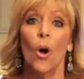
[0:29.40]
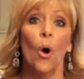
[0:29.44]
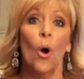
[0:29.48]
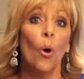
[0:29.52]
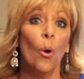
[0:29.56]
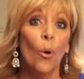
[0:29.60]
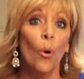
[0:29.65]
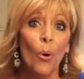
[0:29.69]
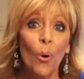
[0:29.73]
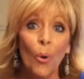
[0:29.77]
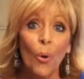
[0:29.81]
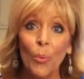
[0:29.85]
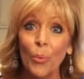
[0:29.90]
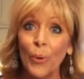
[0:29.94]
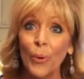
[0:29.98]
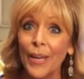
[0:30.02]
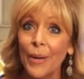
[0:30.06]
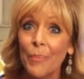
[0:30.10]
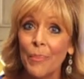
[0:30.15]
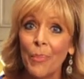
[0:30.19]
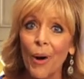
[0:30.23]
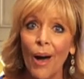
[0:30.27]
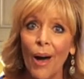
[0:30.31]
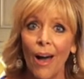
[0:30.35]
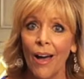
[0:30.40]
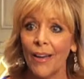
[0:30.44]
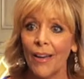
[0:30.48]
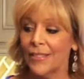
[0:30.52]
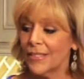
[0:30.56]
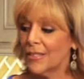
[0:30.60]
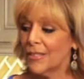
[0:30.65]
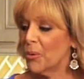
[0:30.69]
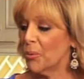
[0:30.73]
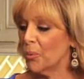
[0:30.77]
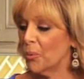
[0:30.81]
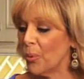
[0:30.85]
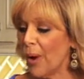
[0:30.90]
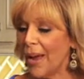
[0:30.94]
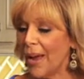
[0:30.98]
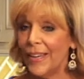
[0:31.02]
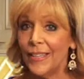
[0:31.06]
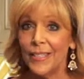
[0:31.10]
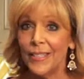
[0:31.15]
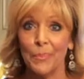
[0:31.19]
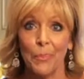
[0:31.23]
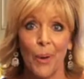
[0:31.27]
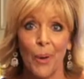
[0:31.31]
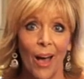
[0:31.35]
whole wheat pasta,
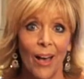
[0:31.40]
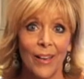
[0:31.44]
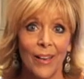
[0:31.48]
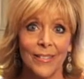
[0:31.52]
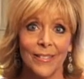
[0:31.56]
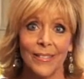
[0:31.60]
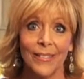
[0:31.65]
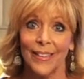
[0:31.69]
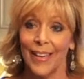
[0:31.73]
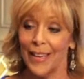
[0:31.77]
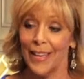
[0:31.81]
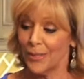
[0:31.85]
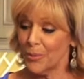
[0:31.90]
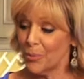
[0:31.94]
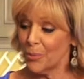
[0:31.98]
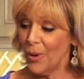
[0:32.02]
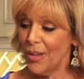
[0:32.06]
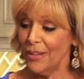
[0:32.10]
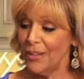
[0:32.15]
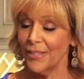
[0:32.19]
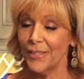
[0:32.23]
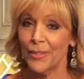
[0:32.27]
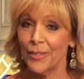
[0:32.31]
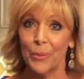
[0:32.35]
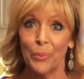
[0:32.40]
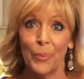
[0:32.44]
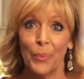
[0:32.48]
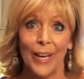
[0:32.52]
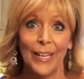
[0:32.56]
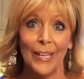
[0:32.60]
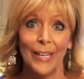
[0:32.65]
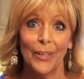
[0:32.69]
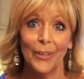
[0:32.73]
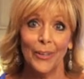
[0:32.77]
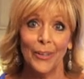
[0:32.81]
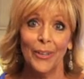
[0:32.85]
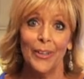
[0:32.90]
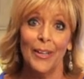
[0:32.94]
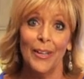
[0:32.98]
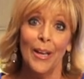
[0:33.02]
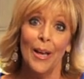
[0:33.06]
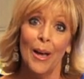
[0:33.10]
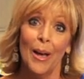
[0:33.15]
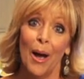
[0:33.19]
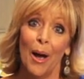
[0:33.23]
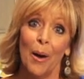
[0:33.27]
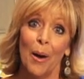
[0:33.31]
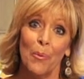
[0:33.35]
rice pasta, as well as the regular
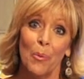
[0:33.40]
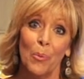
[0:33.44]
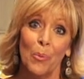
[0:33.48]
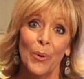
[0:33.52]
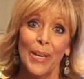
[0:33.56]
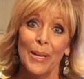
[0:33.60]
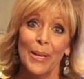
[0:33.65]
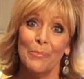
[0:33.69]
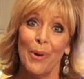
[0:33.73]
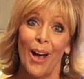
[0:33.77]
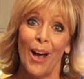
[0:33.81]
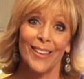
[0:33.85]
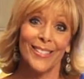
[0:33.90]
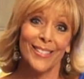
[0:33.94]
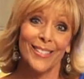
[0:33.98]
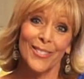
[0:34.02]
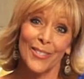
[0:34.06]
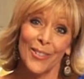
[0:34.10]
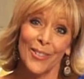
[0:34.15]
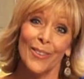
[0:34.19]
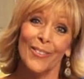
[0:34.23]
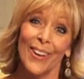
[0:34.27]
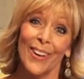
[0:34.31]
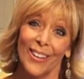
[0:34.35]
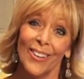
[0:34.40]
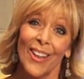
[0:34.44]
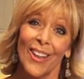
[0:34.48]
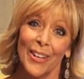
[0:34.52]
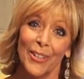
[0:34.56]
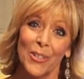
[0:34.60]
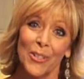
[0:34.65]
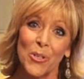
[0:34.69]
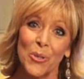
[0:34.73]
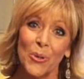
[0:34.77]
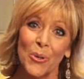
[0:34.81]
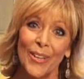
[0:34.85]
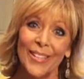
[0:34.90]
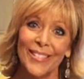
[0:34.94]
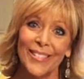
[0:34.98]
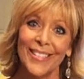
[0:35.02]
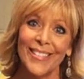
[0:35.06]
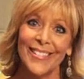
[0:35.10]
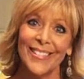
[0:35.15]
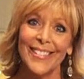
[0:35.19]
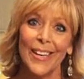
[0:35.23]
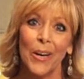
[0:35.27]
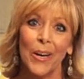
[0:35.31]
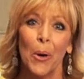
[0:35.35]
wheat pasta. So you've got a lot of
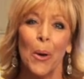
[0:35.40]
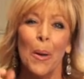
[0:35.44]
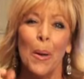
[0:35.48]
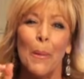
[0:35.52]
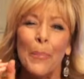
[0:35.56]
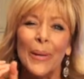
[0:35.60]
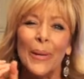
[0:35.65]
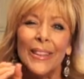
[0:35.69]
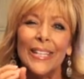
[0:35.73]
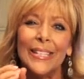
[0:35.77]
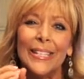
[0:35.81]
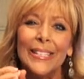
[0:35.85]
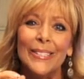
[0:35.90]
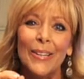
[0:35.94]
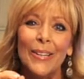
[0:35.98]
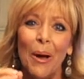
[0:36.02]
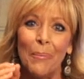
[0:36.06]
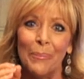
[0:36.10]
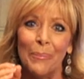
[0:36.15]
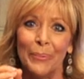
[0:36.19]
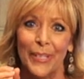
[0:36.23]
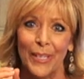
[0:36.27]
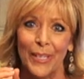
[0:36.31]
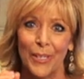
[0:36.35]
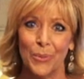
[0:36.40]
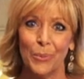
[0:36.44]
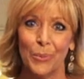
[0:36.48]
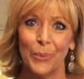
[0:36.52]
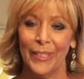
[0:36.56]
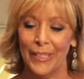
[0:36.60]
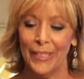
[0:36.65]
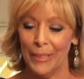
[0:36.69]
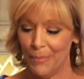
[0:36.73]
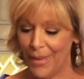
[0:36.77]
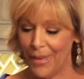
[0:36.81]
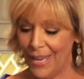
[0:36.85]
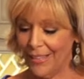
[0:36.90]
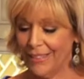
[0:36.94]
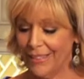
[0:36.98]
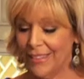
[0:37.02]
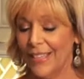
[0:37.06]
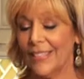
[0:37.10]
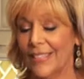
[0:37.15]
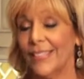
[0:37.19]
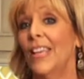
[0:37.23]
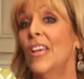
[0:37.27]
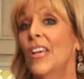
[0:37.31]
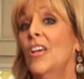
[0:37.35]
choices there, but the dumplings really make
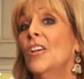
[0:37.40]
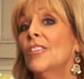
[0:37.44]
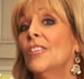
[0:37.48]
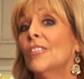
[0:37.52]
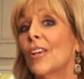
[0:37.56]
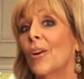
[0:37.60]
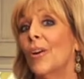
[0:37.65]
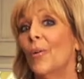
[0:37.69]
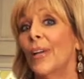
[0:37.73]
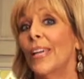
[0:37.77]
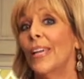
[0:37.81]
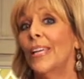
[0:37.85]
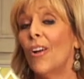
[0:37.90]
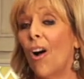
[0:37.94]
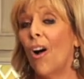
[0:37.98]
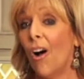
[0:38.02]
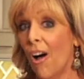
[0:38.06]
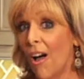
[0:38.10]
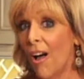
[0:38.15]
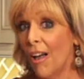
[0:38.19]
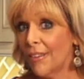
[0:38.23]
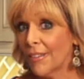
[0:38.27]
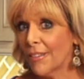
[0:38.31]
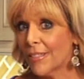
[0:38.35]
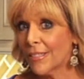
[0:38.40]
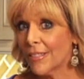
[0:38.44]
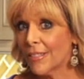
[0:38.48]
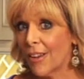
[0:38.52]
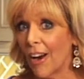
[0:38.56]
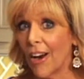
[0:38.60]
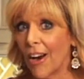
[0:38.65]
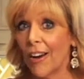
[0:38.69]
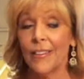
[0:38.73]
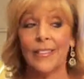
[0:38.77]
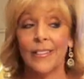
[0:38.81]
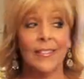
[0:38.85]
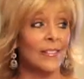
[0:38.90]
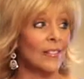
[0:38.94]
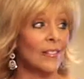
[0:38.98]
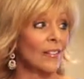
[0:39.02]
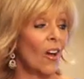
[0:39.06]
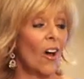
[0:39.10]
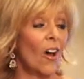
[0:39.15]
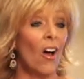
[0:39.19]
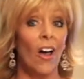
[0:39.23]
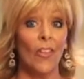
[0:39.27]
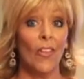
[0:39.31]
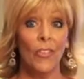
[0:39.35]
this. So it all starts
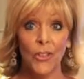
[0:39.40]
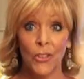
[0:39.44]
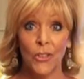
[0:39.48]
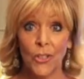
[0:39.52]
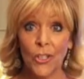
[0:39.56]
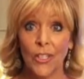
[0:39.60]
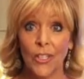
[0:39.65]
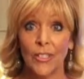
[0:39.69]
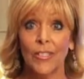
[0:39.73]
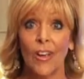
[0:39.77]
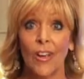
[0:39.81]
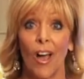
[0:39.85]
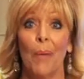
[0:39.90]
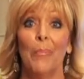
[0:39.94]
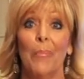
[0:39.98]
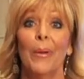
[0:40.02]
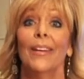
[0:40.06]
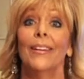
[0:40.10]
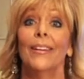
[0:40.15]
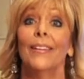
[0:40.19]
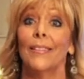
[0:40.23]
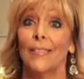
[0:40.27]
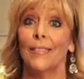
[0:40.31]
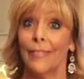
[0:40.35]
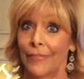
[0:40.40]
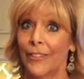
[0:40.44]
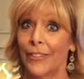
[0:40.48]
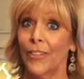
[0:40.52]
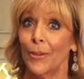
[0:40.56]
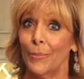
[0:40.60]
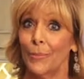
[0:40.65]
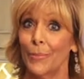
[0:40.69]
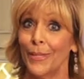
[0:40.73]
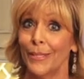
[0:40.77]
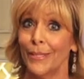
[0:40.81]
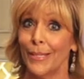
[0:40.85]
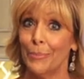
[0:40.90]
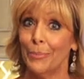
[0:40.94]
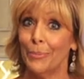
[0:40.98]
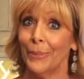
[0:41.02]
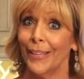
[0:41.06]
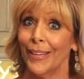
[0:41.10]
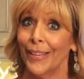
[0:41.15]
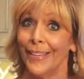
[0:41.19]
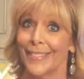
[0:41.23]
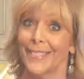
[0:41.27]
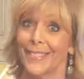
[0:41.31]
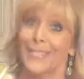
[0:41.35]
on the cooktop, and it's a very busy place.